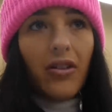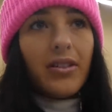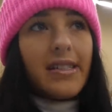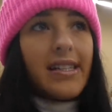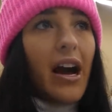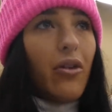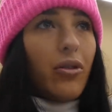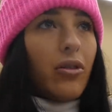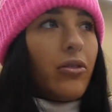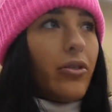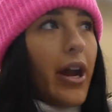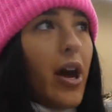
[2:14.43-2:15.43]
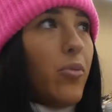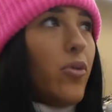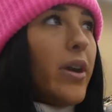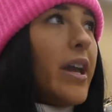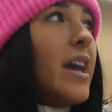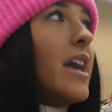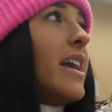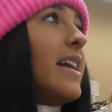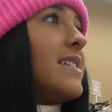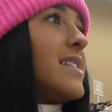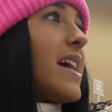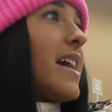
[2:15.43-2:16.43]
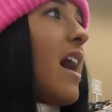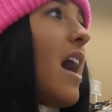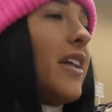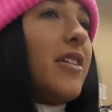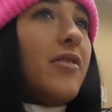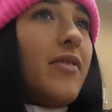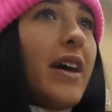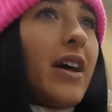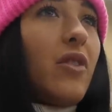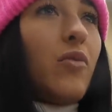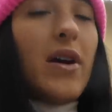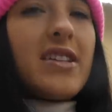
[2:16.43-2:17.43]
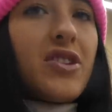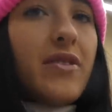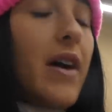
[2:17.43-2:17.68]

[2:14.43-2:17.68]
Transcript: because cowgirl or cowboy is like kind of like Western